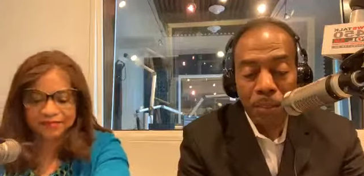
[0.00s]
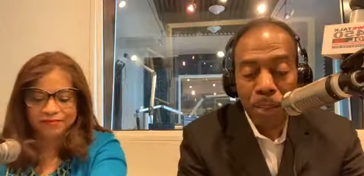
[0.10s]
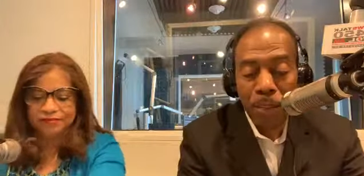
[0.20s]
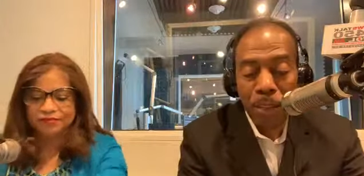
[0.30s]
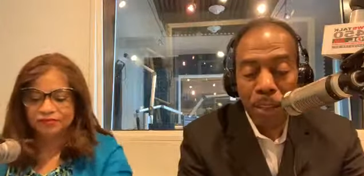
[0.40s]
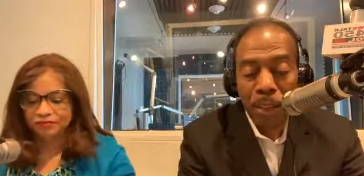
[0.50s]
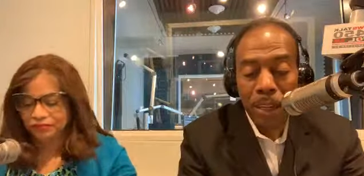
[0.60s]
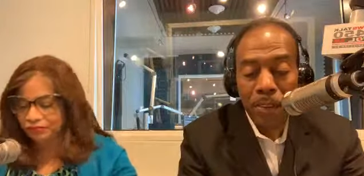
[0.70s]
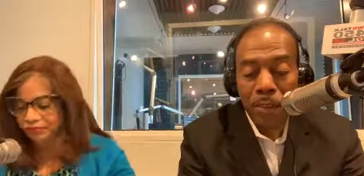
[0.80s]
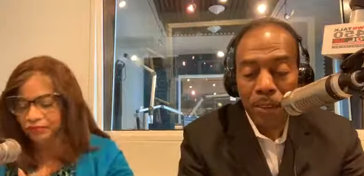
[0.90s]
Speaker 1: Suites.
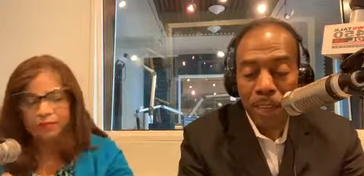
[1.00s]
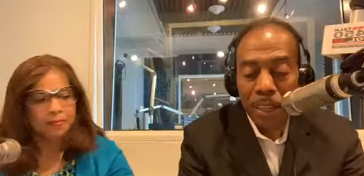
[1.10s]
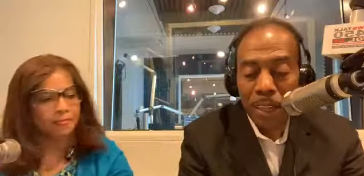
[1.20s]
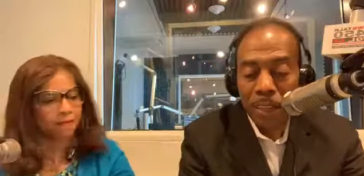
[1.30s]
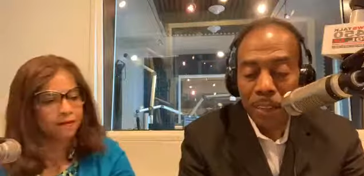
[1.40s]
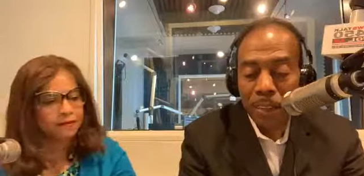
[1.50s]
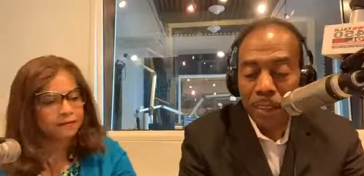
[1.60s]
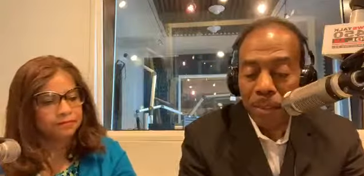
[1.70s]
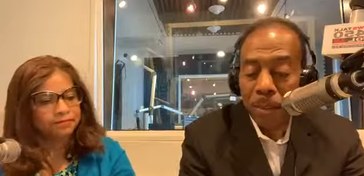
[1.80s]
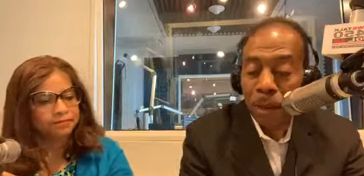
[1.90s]
Uh, once again, here's
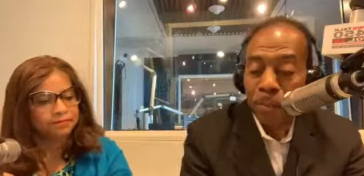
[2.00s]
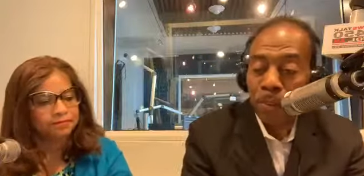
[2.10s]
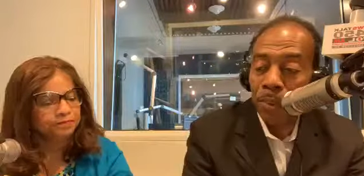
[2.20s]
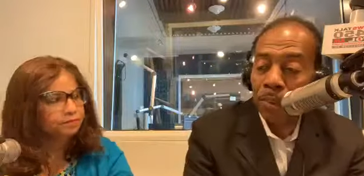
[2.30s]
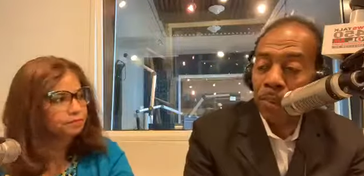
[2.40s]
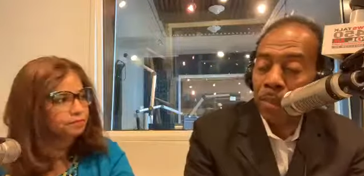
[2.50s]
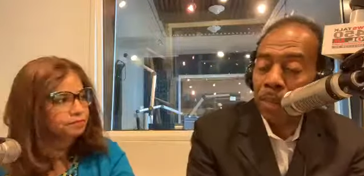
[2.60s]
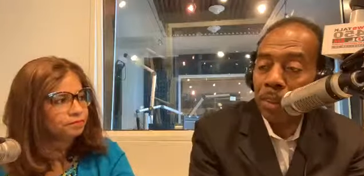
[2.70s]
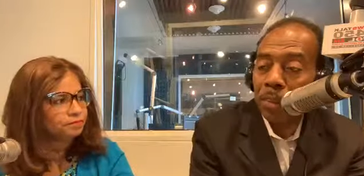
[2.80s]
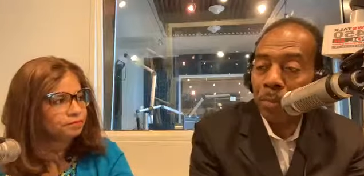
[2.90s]
another powerful system.
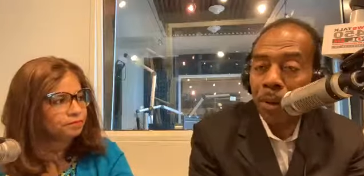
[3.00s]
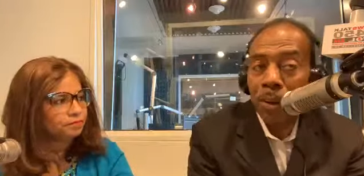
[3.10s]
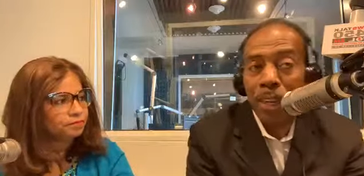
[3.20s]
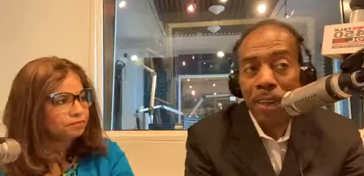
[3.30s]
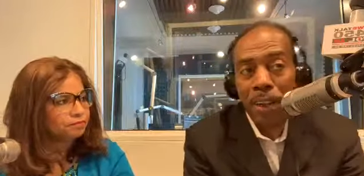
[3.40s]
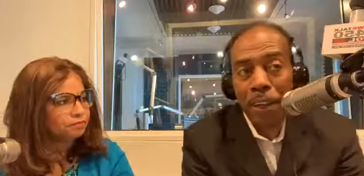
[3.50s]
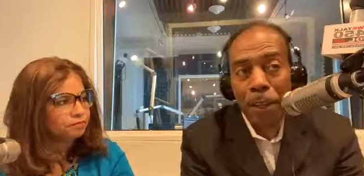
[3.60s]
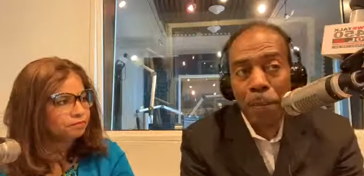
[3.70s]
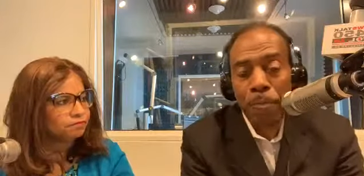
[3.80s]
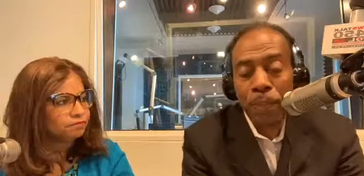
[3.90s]
It's uh, Bernadette
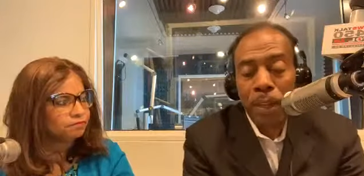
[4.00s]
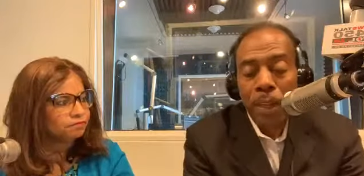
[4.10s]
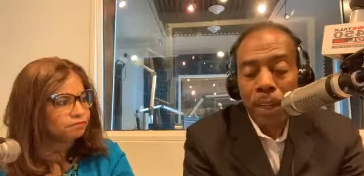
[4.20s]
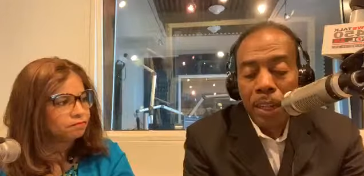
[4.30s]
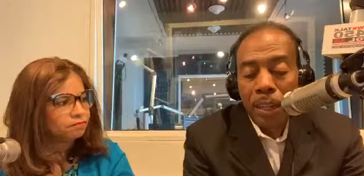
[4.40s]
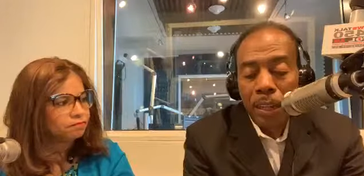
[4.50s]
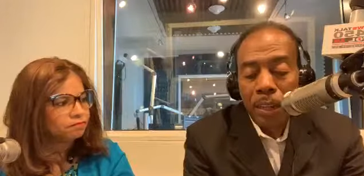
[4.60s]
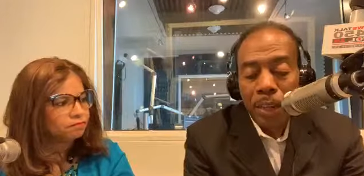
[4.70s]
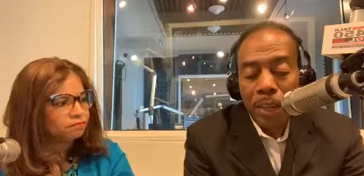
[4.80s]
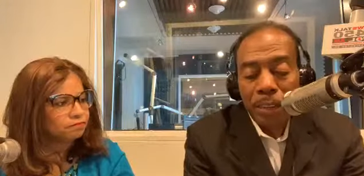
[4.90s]
Clay.
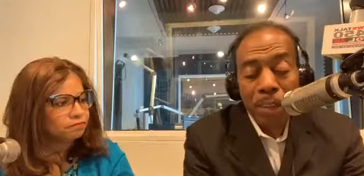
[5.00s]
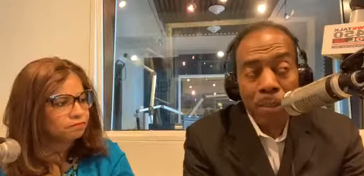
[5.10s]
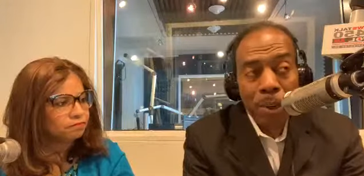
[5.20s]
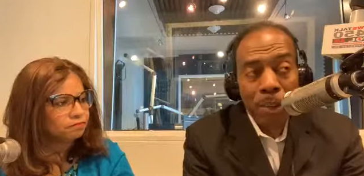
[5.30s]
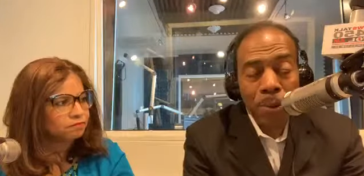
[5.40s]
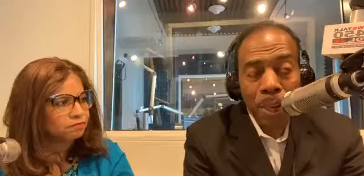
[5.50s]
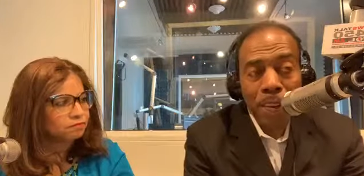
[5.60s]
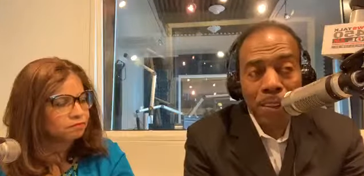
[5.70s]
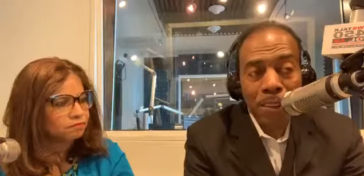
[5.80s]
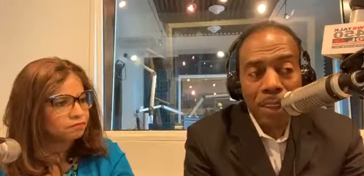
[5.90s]
She has these three
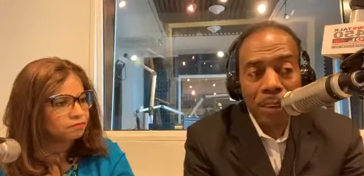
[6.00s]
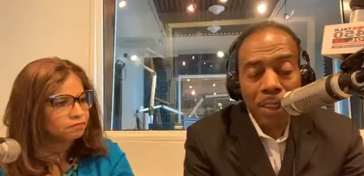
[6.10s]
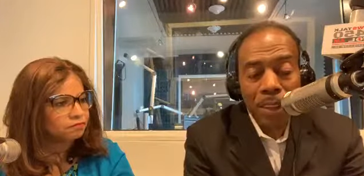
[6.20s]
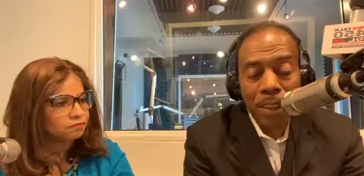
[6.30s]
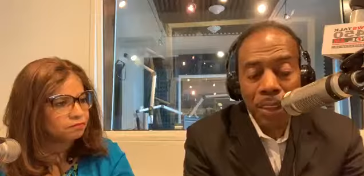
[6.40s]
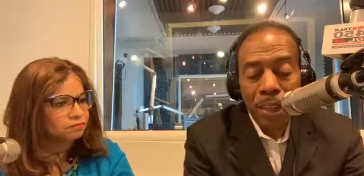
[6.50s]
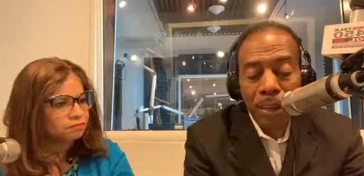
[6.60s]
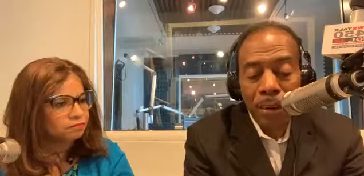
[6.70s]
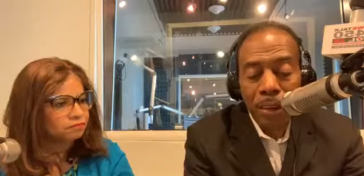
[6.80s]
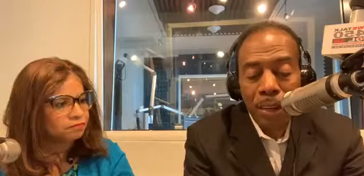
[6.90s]
locations here in the DC
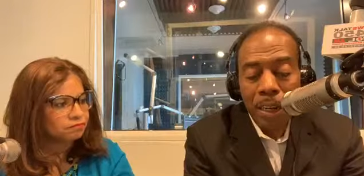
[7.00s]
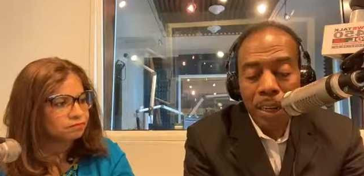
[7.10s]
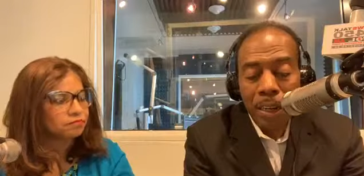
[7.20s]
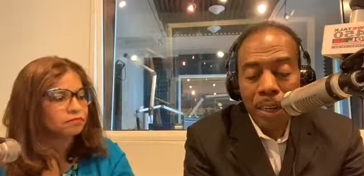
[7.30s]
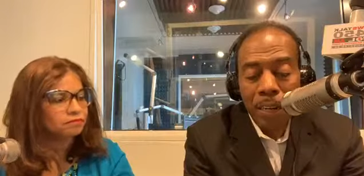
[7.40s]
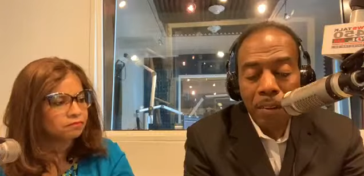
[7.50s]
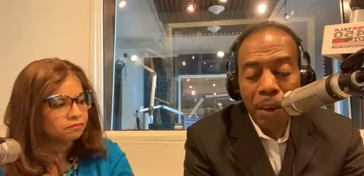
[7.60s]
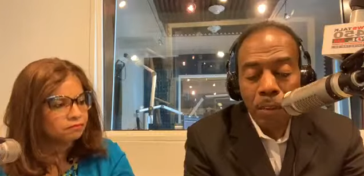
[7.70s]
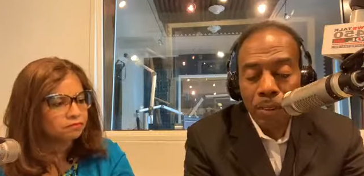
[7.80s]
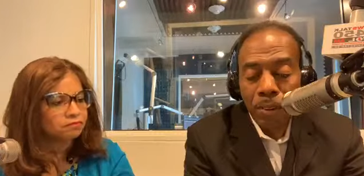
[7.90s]
area uh,
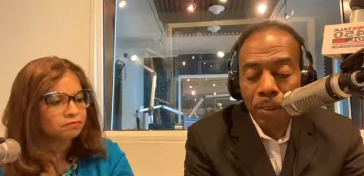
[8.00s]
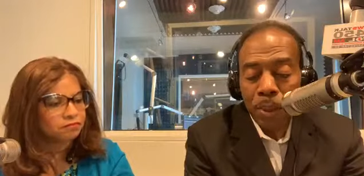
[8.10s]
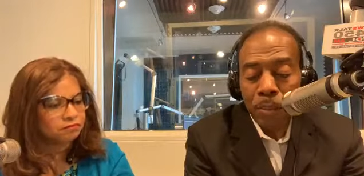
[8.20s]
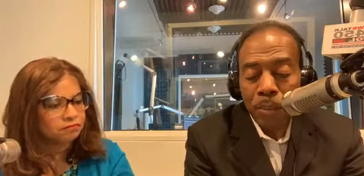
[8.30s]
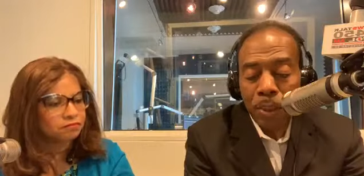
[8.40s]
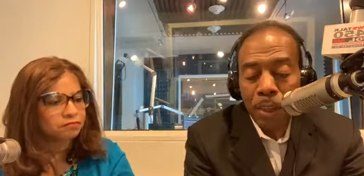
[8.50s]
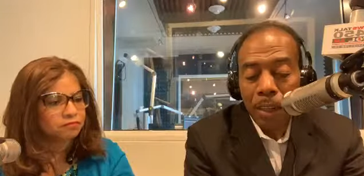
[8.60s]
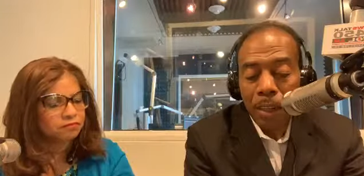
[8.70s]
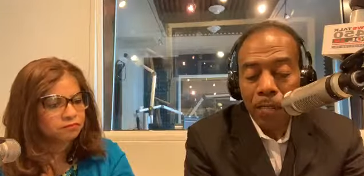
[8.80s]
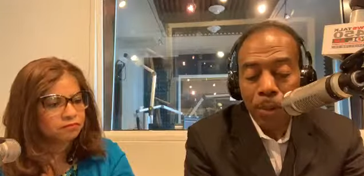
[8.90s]
office suites,
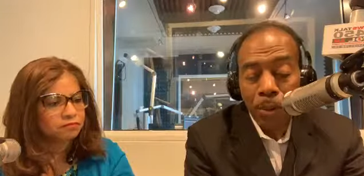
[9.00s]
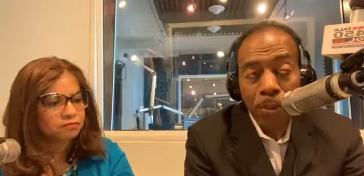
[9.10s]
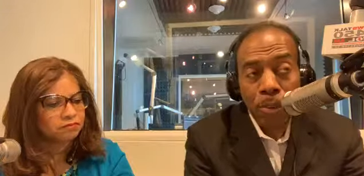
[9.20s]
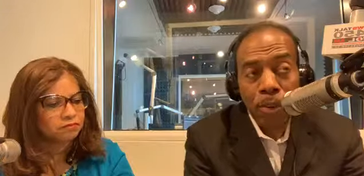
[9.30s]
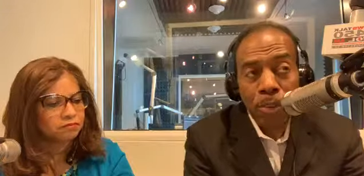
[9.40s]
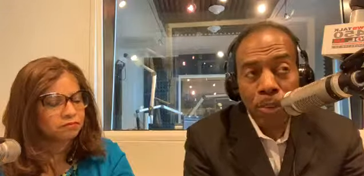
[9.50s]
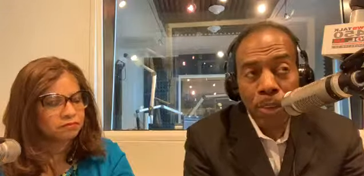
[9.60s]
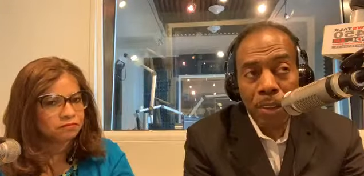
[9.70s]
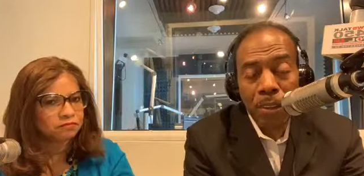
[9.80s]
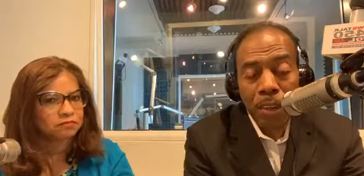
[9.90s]
uh, virtual
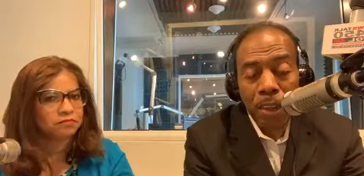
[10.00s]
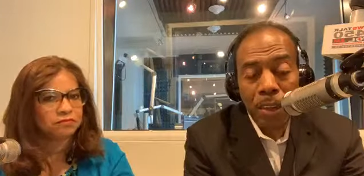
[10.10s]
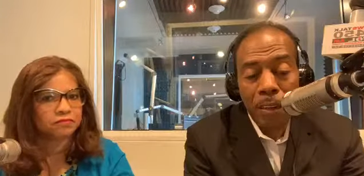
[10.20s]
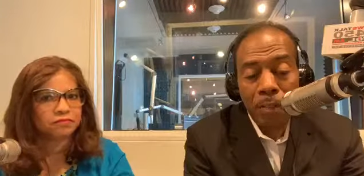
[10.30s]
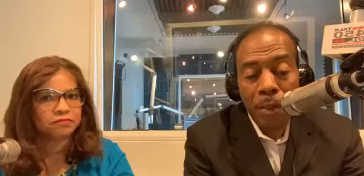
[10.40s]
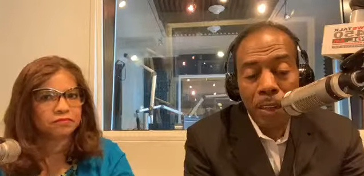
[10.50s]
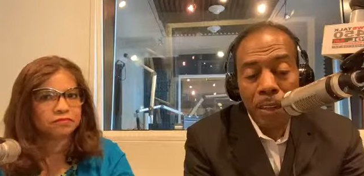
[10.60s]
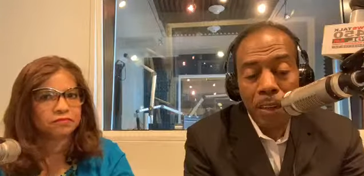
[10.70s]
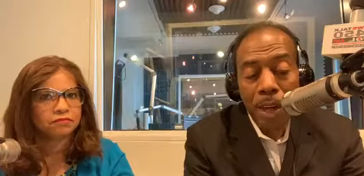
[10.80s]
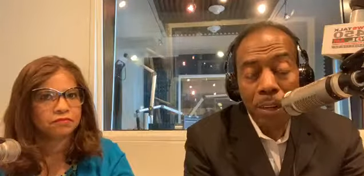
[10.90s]
services, uh, one
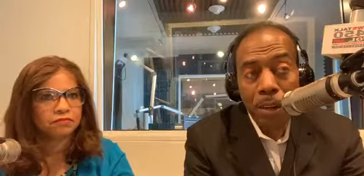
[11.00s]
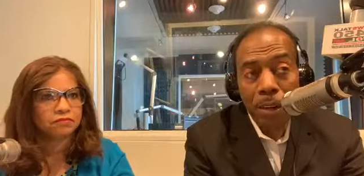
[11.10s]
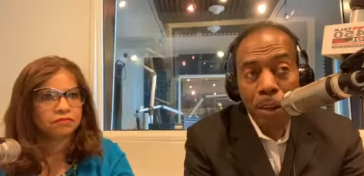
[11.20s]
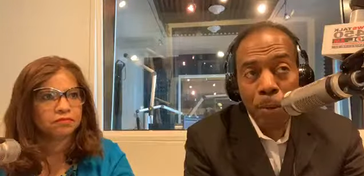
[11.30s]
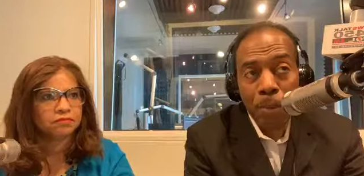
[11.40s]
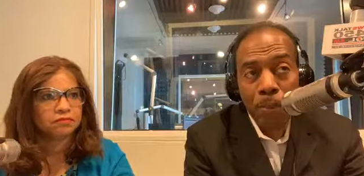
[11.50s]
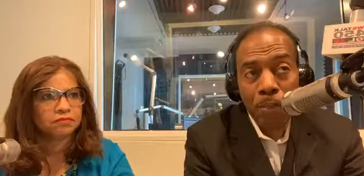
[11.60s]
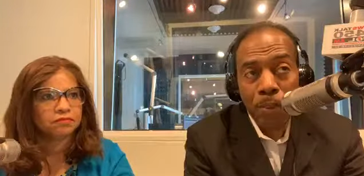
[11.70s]
in National Harbor,